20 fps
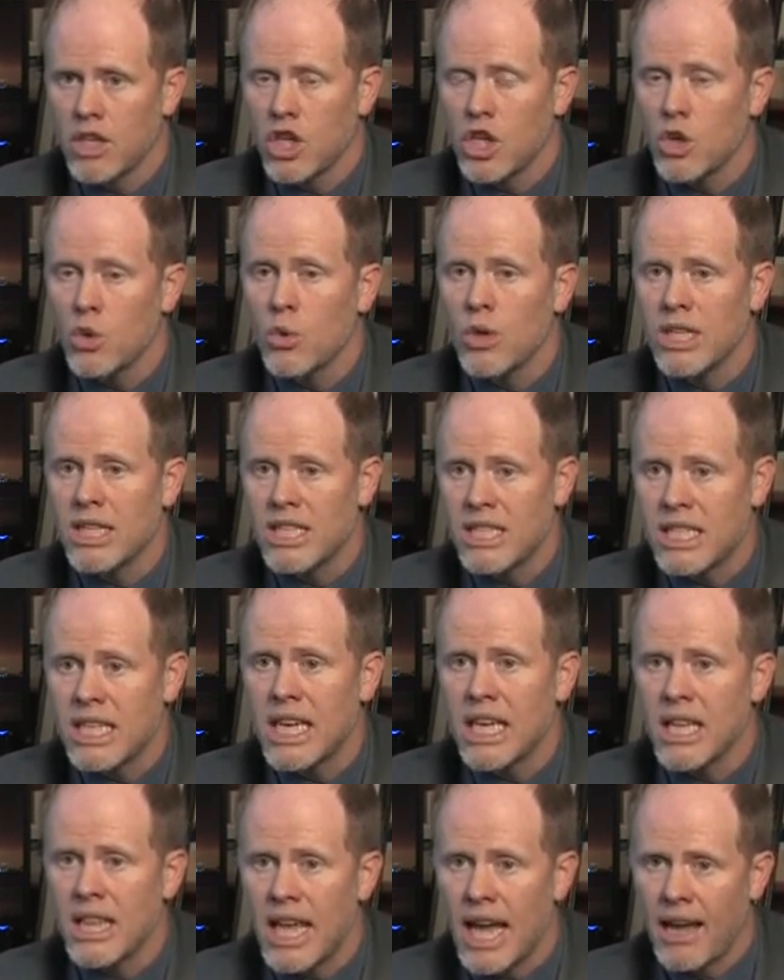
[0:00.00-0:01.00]
you would
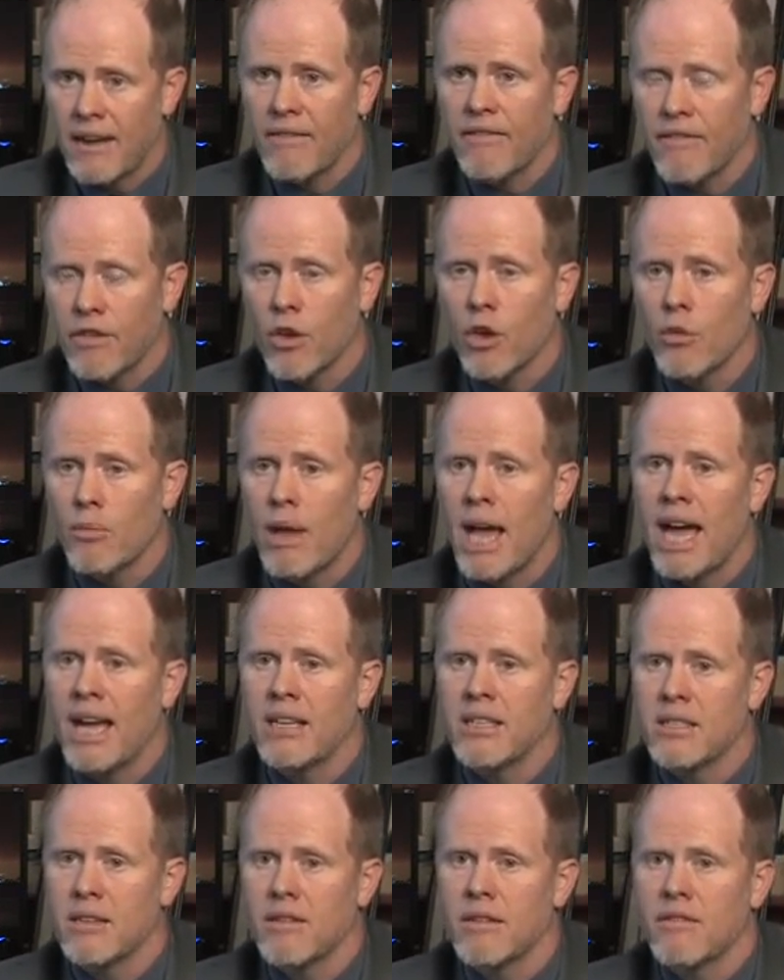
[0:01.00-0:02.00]
see that full
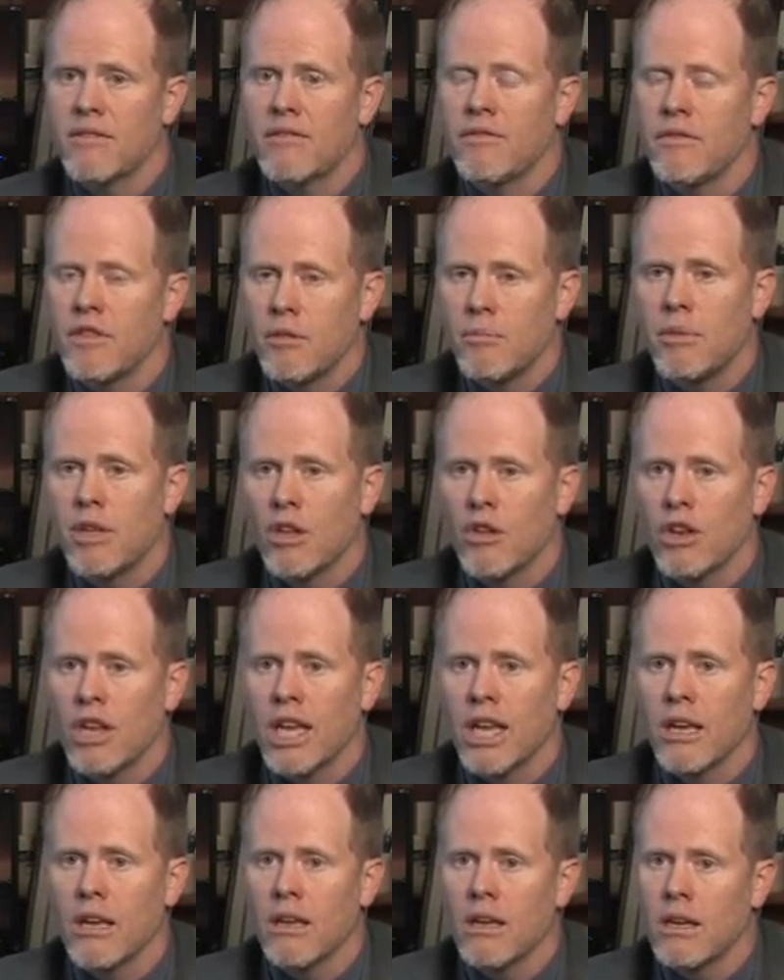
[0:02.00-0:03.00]
mass of the
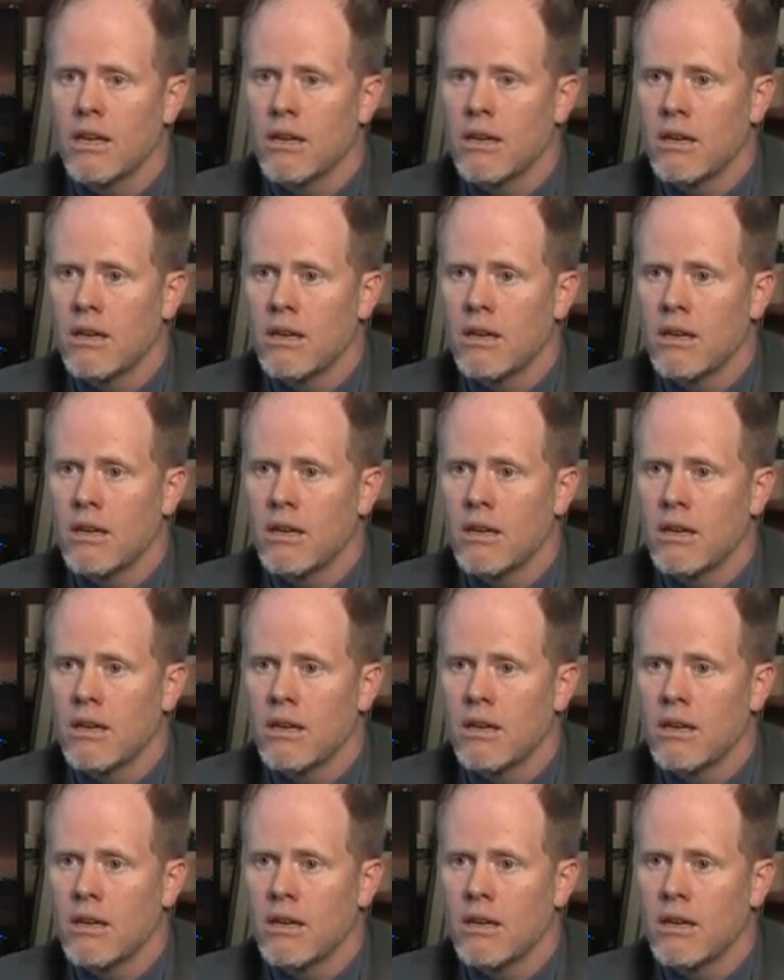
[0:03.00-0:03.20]
building.